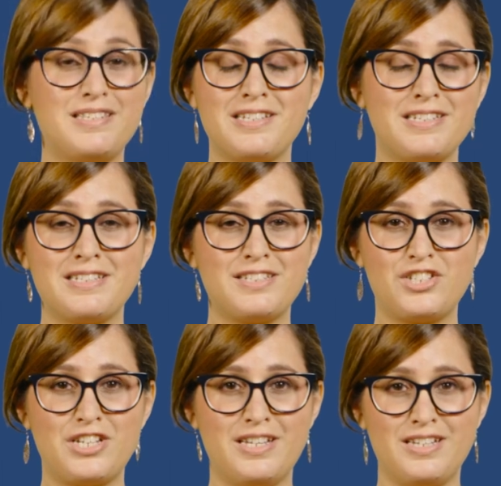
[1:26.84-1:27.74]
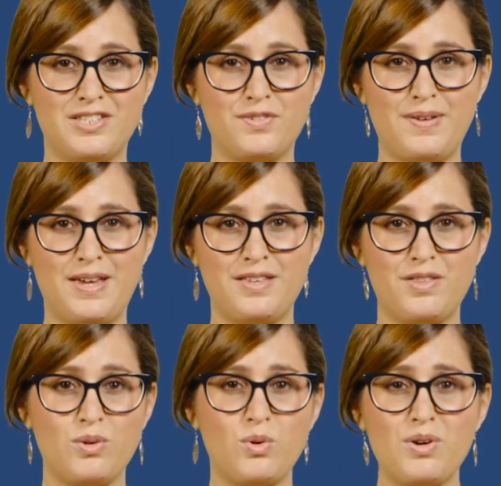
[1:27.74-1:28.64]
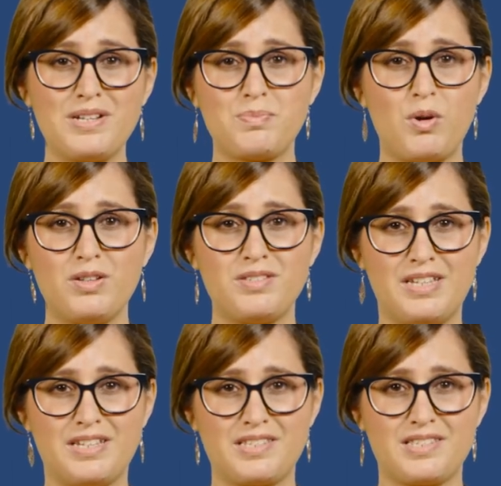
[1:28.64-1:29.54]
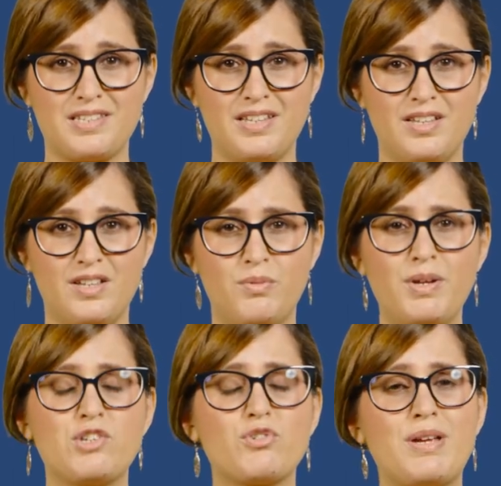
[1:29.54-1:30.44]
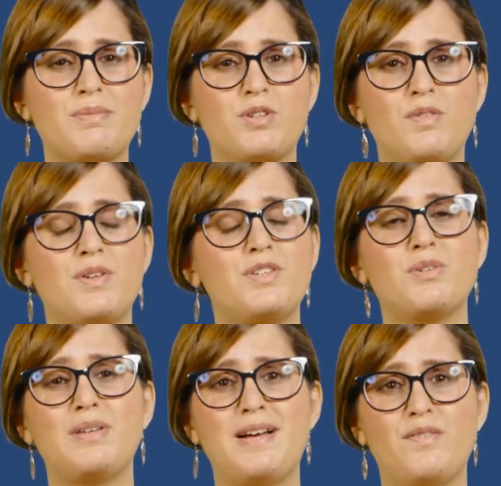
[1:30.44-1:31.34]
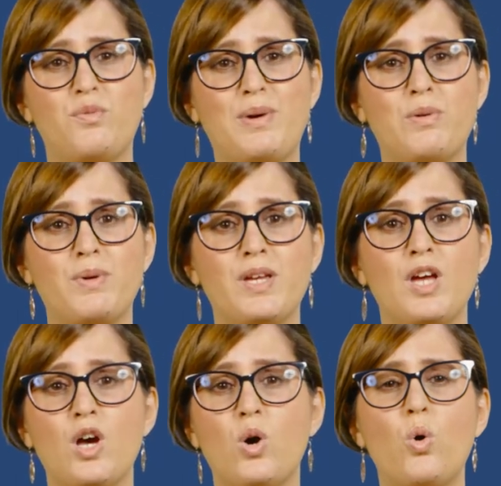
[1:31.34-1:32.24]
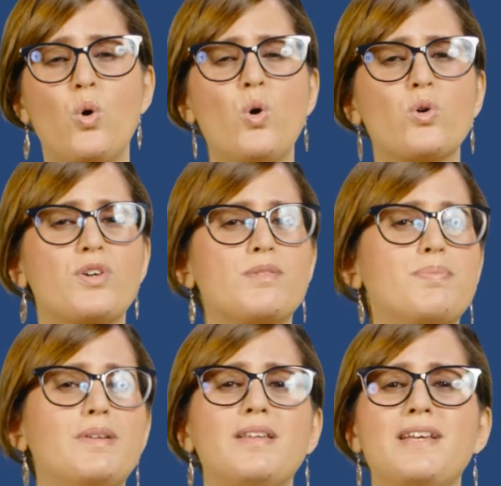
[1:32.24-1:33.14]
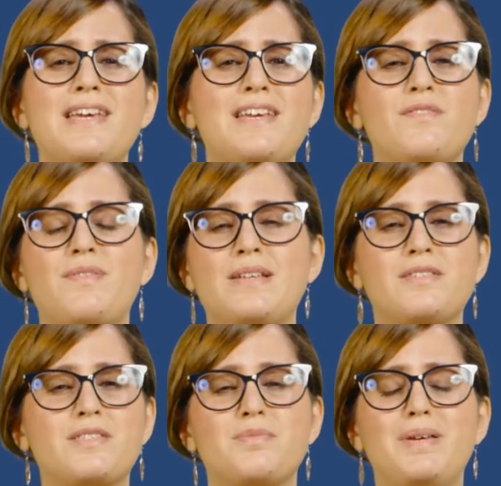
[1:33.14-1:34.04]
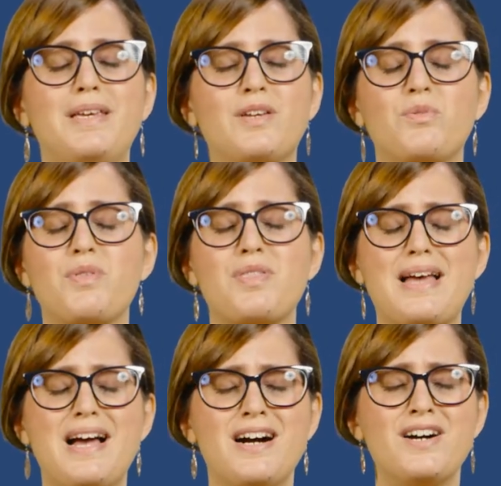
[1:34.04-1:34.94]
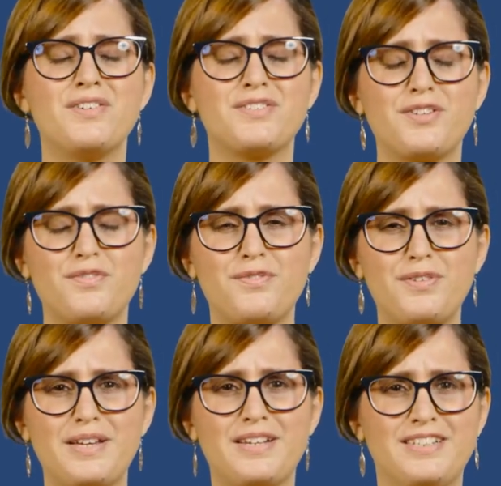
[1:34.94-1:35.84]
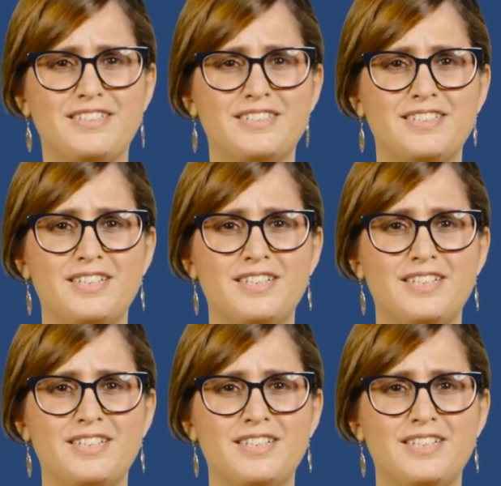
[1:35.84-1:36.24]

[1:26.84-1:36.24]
didn't share his faith or his politics. We dreamed of a new life where we all could believe and speak without fear.